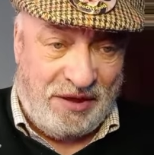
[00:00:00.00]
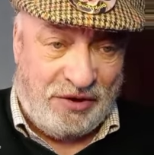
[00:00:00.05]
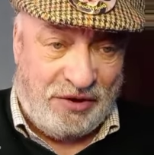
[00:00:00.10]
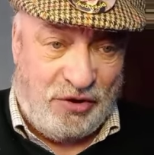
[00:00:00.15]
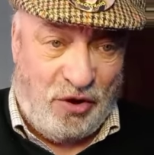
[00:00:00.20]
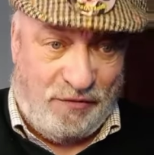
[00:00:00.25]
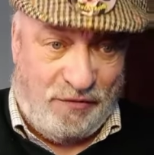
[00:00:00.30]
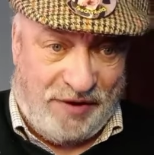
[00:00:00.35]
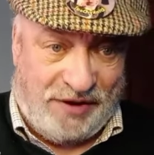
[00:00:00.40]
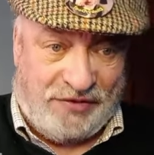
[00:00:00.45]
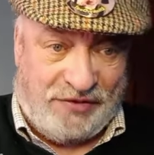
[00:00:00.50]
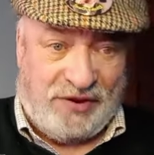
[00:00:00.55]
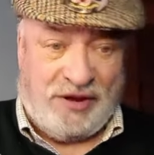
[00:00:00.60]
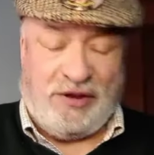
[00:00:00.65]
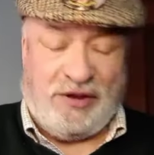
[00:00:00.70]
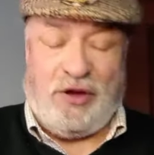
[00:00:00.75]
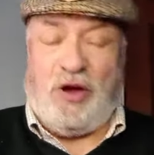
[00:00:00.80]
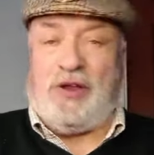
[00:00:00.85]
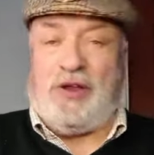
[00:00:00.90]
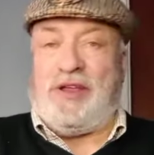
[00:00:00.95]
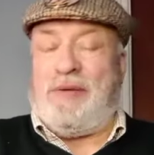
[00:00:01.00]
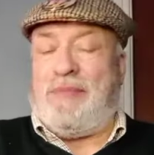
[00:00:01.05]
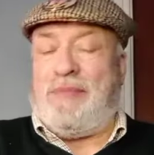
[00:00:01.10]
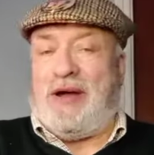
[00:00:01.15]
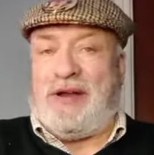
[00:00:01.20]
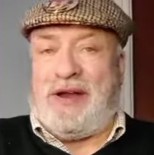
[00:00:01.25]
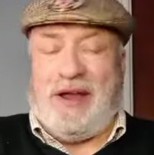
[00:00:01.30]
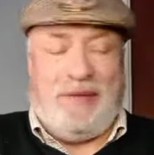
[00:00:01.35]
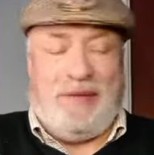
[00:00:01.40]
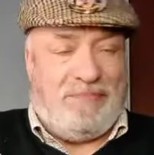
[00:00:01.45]
Covered. Got you,
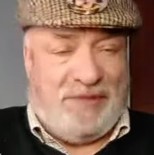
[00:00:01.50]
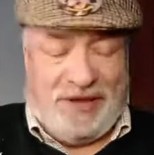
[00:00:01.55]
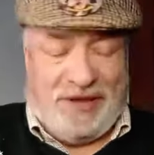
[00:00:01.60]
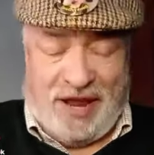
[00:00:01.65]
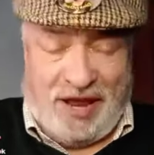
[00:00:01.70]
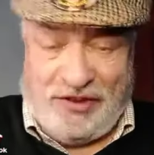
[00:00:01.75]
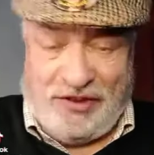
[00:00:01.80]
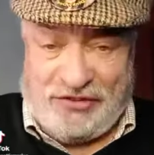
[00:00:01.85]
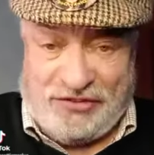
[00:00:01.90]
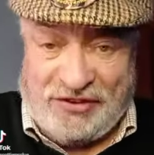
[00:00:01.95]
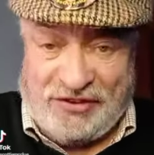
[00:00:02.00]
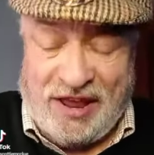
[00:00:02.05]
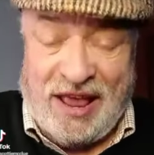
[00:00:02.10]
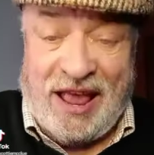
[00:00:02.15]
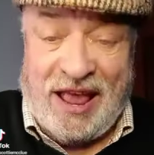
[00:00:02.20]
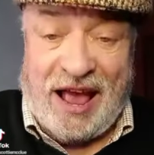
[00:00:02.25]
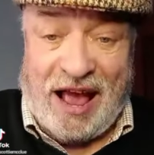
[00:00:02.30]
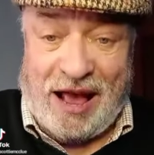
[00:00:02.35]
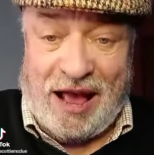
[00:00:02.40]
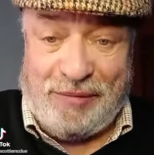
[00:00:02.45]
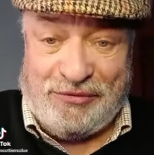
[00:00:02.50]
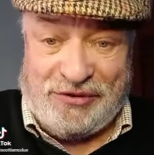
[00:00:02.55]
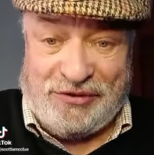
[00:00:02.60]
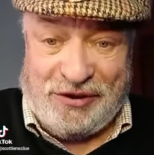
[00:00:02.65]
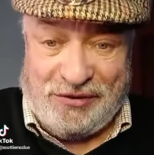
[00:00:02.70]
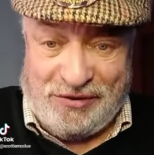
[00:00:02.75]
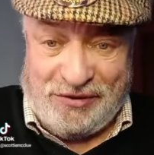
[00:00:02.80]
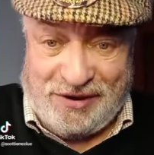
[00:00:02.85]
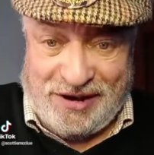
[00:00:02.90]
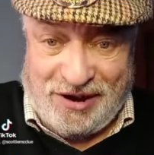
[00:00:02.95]
Murray? Yes,
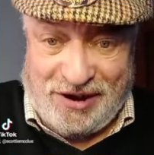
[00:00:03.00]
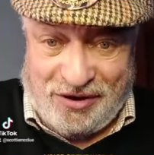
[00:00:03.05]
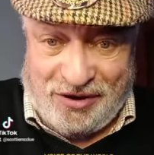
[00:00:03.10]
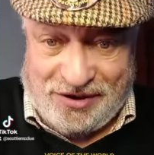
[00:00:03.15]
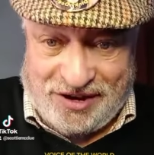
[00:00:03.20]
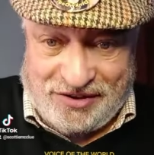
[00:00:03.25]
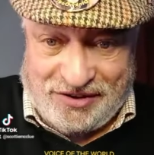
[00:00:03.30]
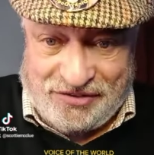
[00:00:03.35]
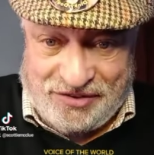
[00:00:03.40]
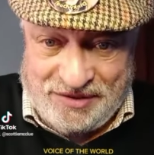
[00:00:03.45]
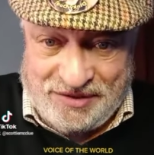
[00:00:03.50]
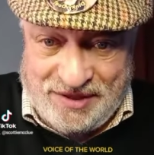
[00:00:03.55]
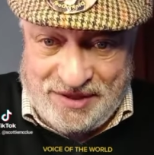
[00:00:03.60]
absolutely on it.